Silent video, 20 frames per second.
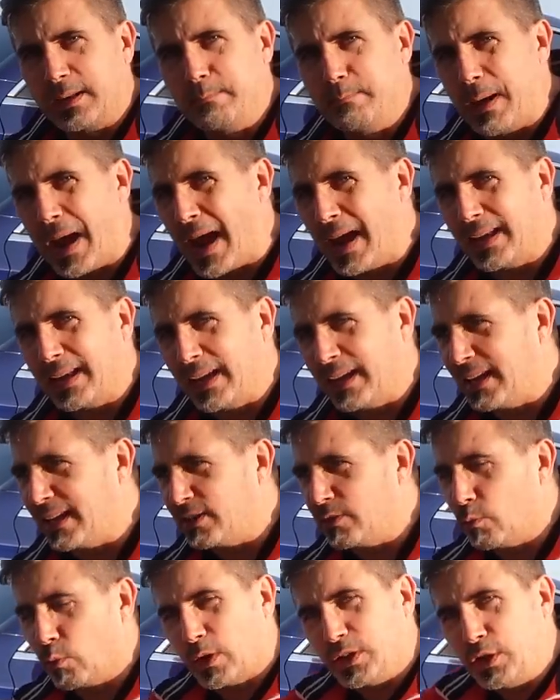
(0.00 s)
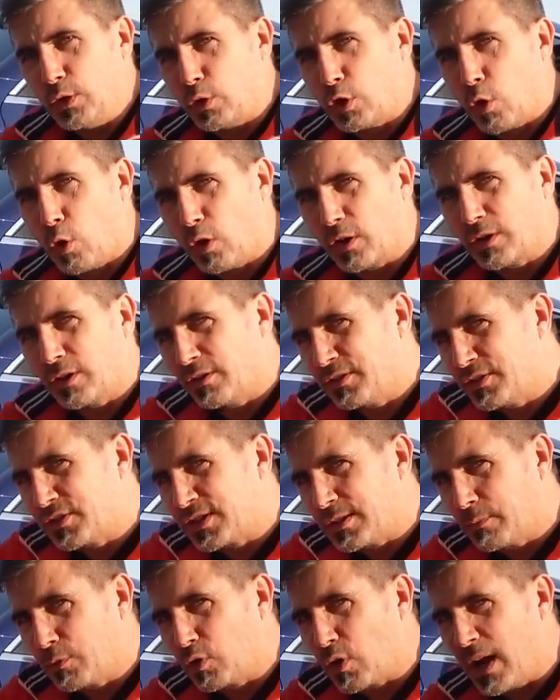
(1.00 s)
and banging, and when you corner there's
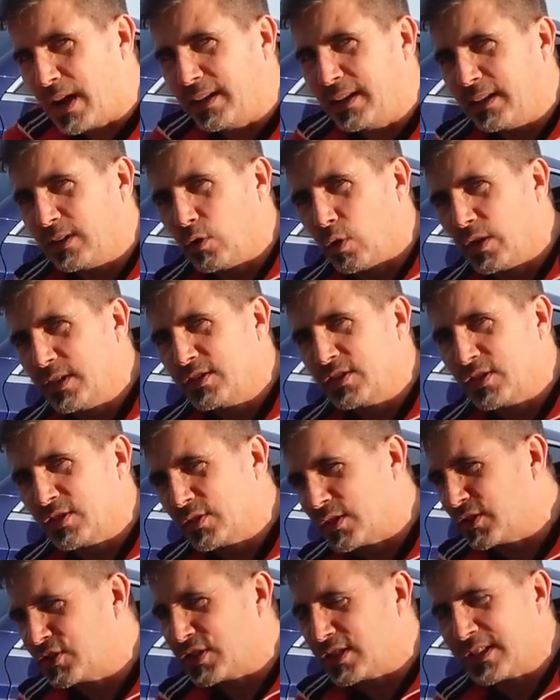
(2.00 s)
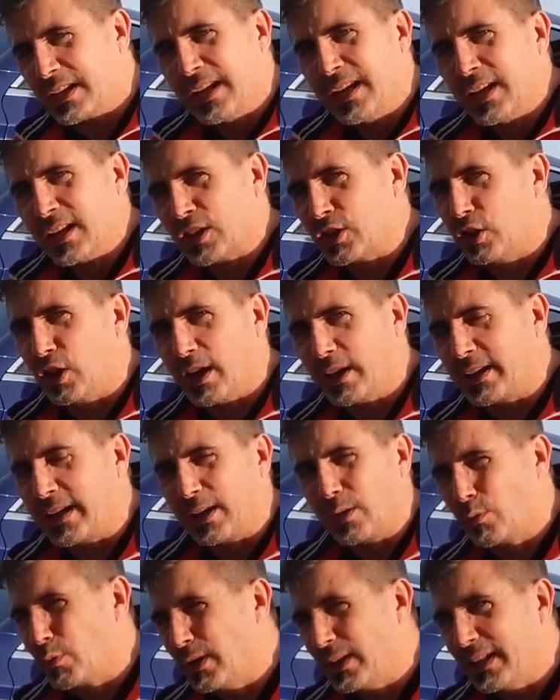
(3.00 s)
some grinding noises, or it's just
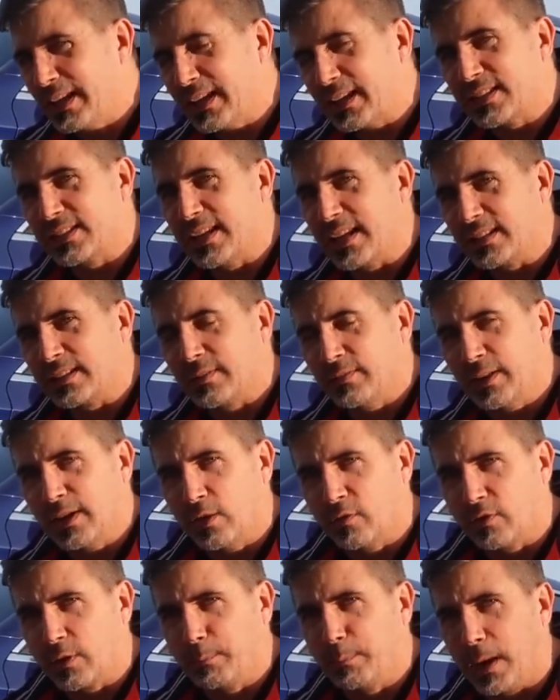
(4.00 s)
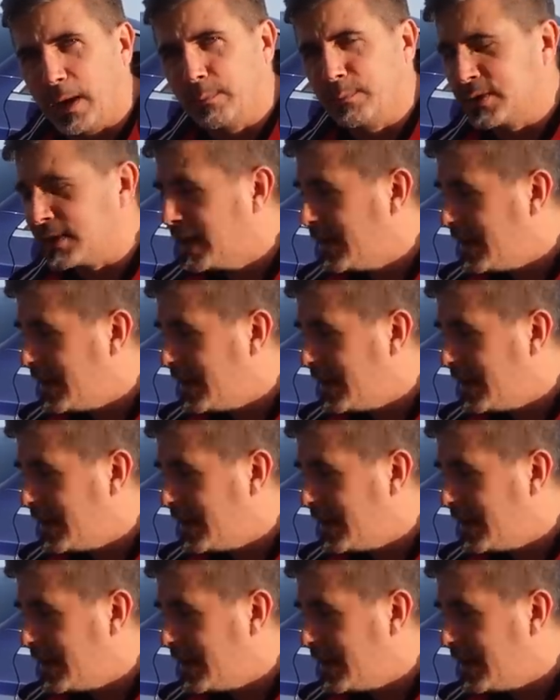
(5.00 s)
clunking really excessively over bumps,